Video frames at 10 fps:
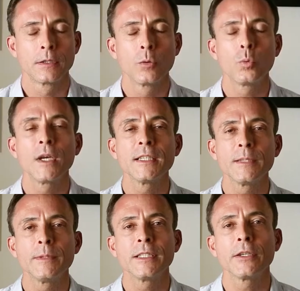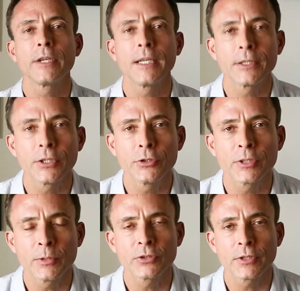But what is the missing ingredient to use
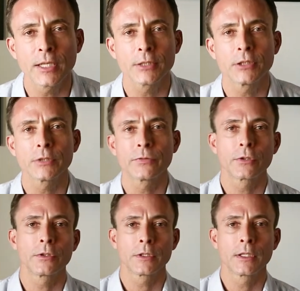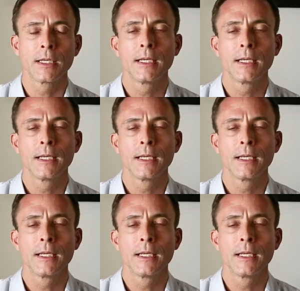emotional intelligence for good?